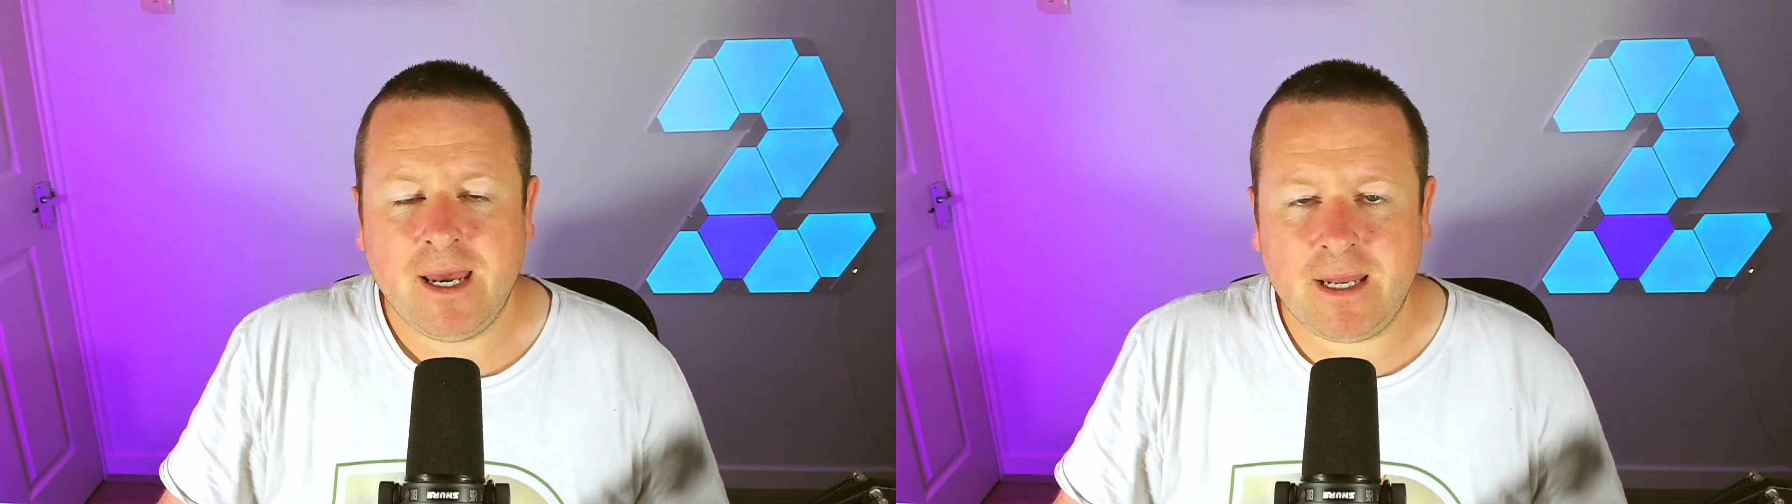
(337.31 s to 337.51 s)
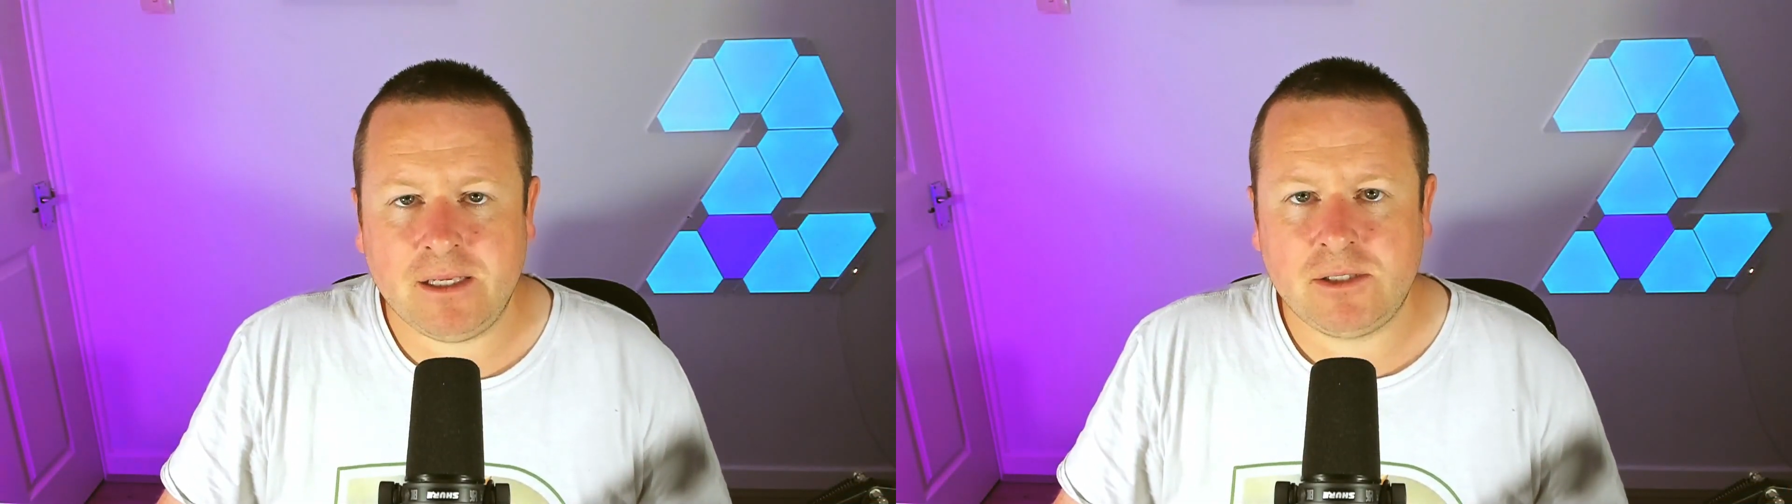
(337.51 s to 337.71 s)

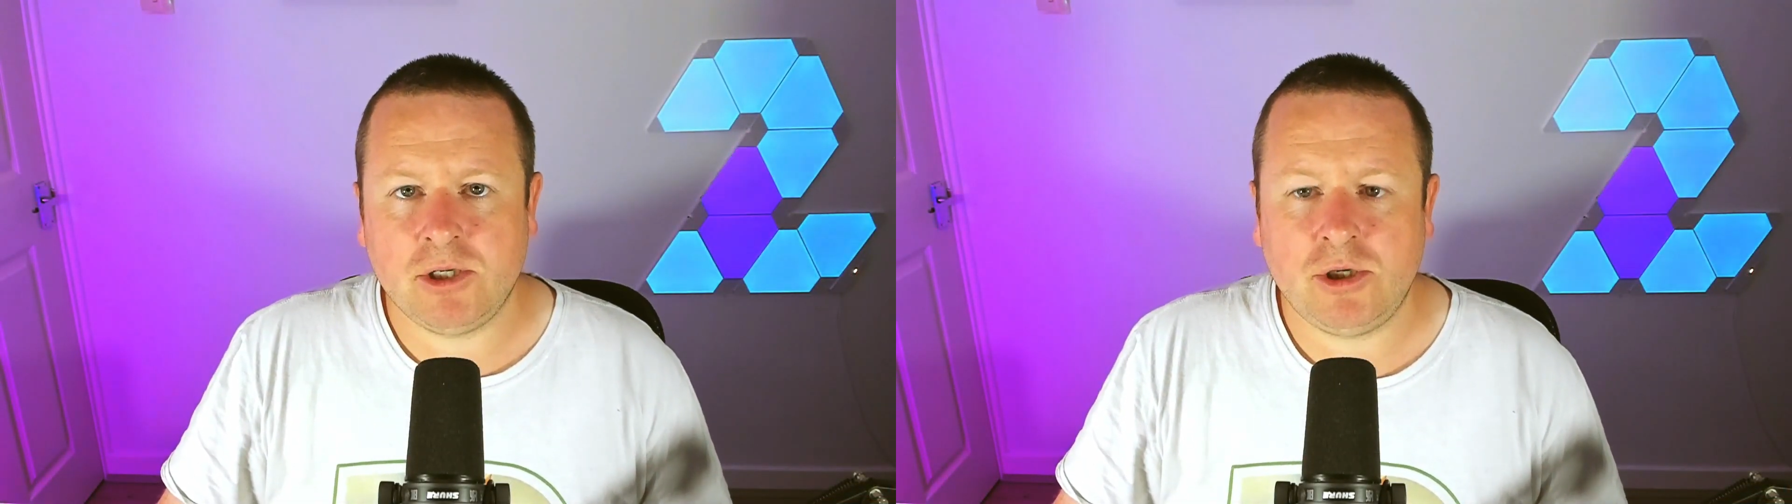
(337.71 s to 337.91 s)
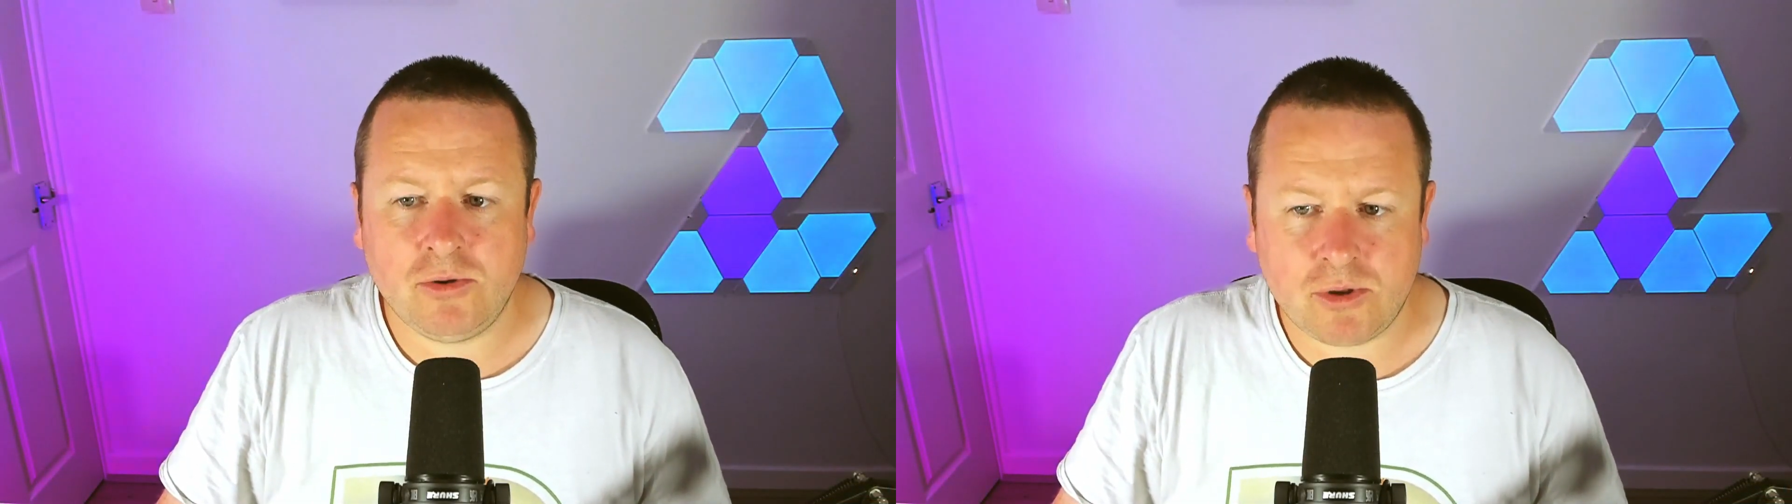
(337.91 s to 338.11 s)

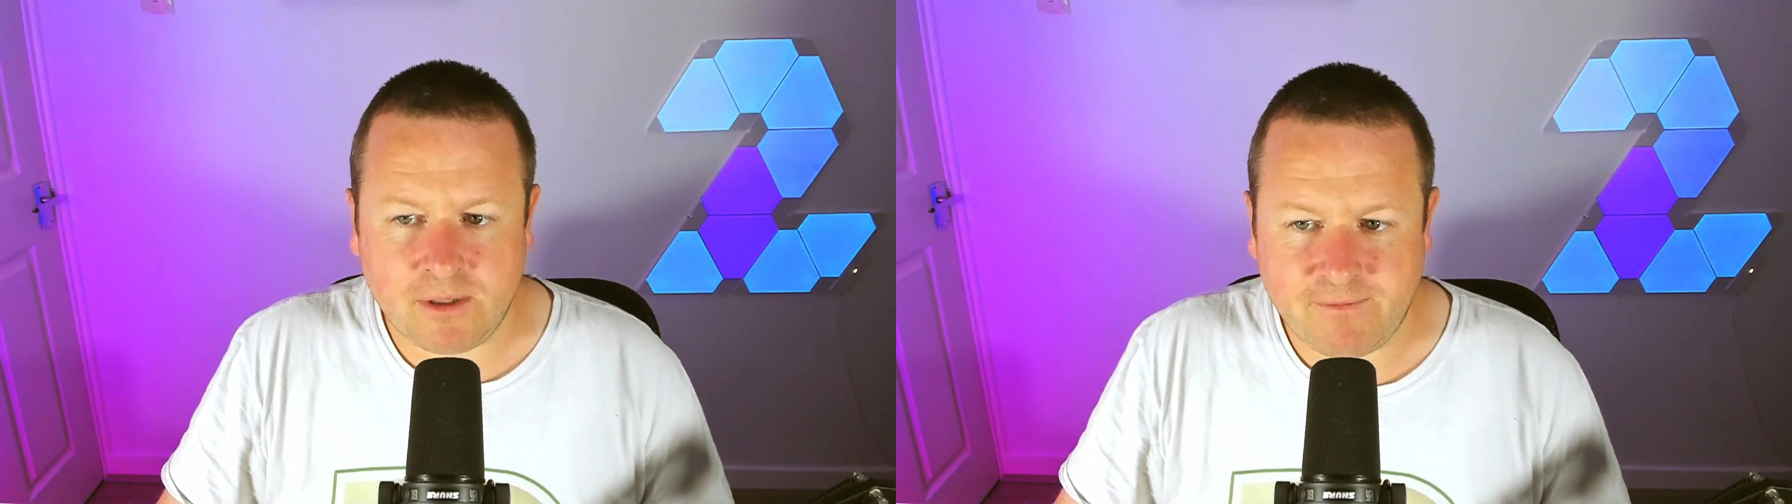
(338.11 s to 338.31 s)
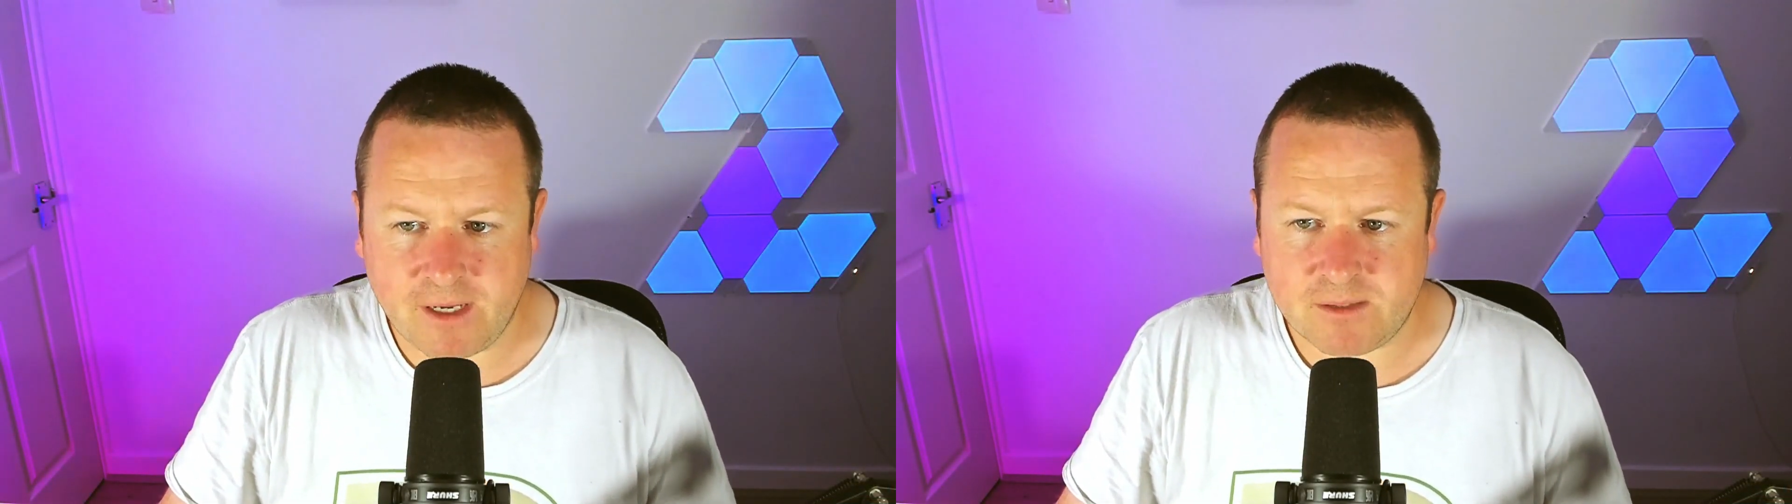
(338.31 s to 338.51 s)

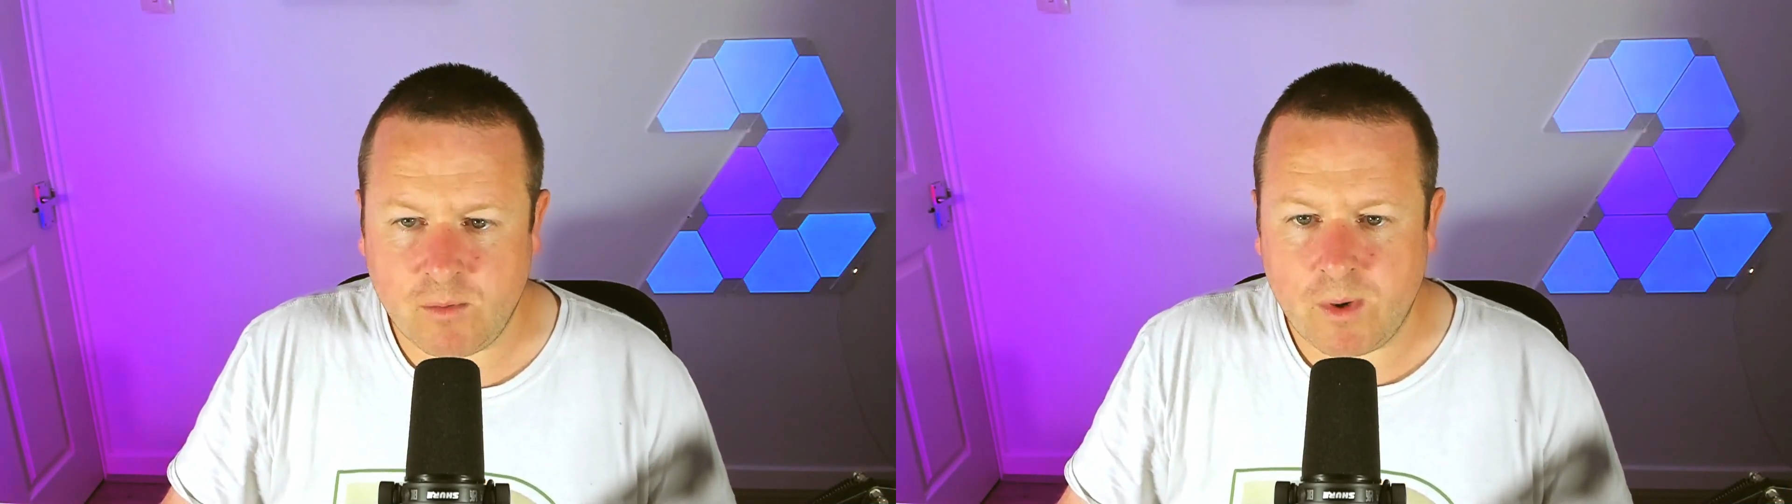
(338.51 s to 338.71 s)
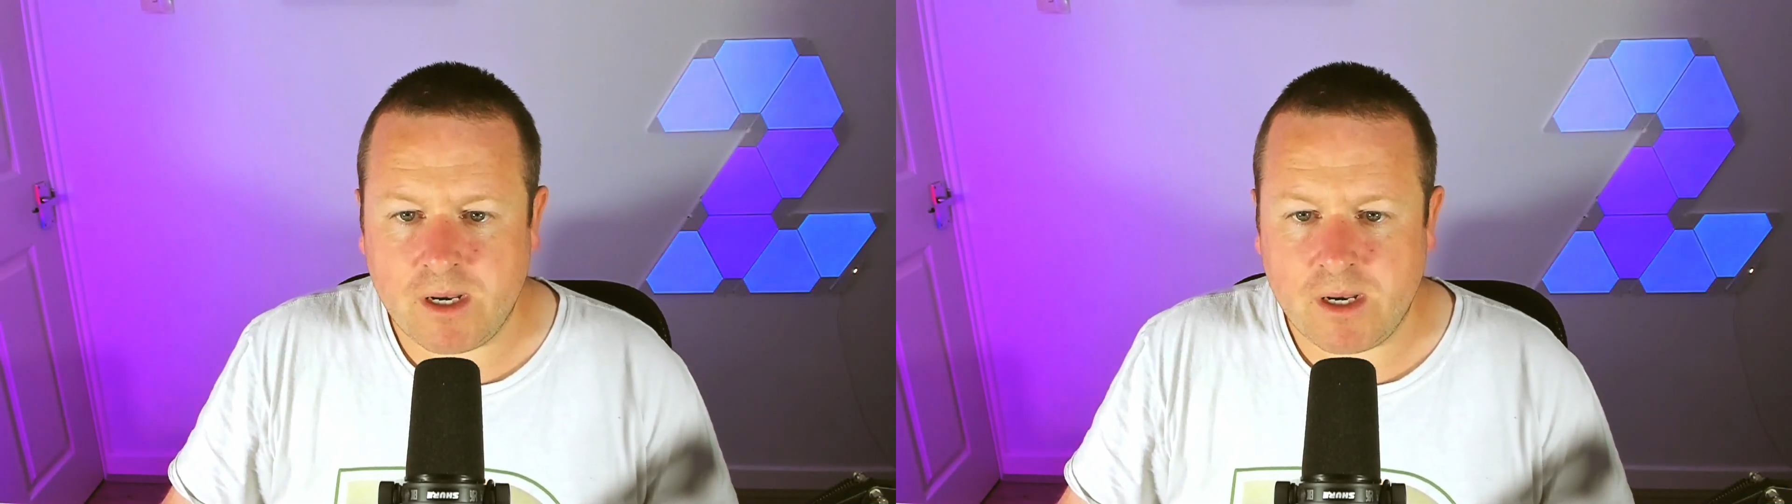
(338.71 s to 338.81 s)
institutional investment.